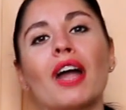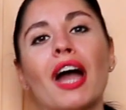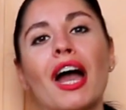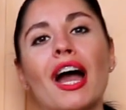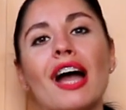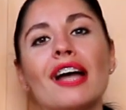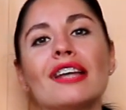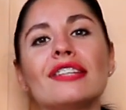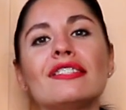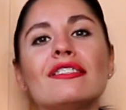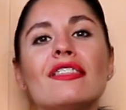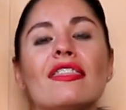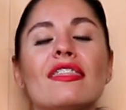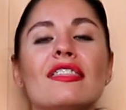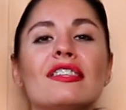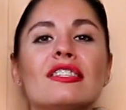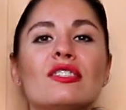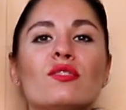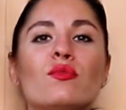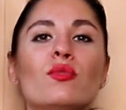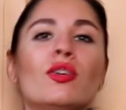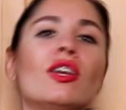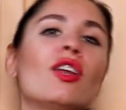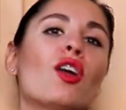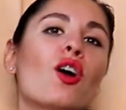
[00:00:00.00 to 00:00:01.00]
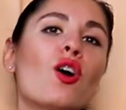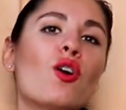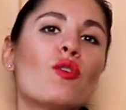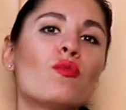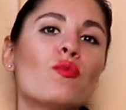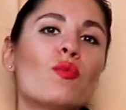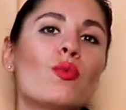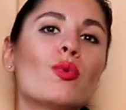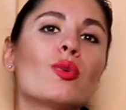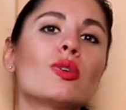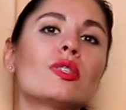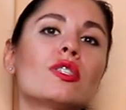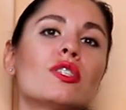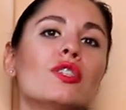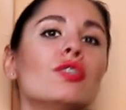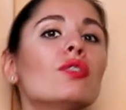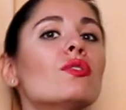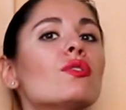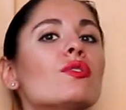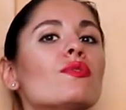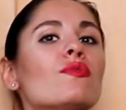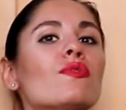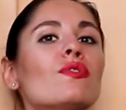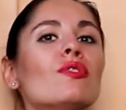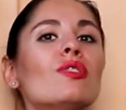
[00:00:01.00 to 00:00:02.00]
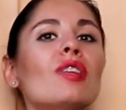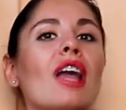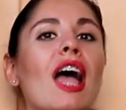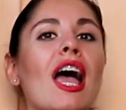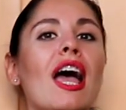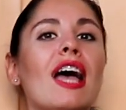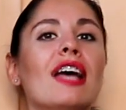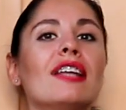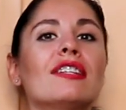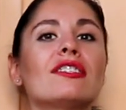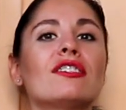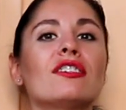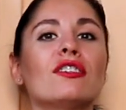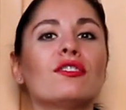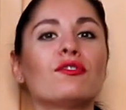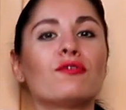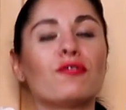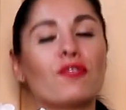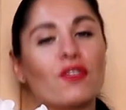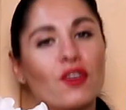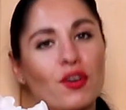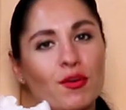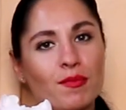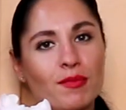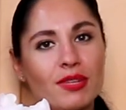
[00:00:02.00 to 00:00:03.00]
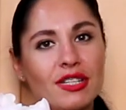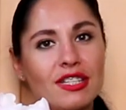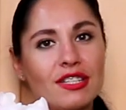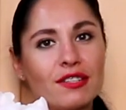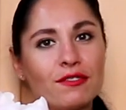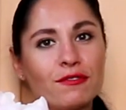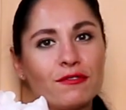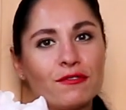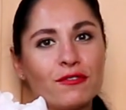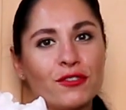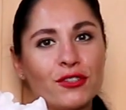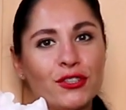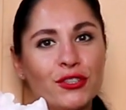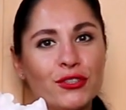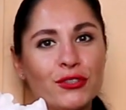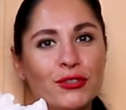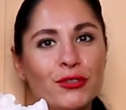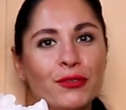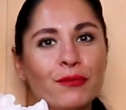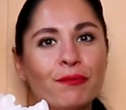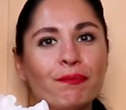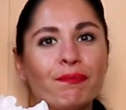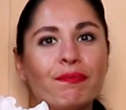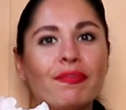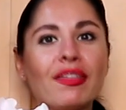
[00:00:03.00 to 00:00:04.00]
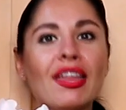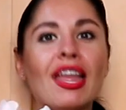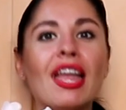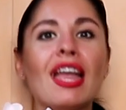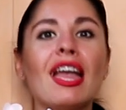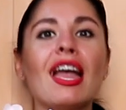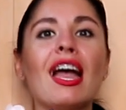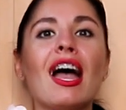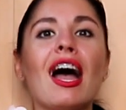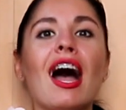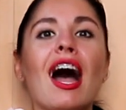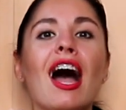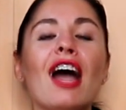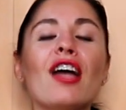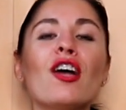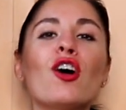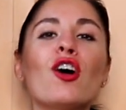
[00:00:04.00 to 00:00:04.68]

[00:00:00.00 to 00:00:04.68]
guys this video was useful and informative for you. I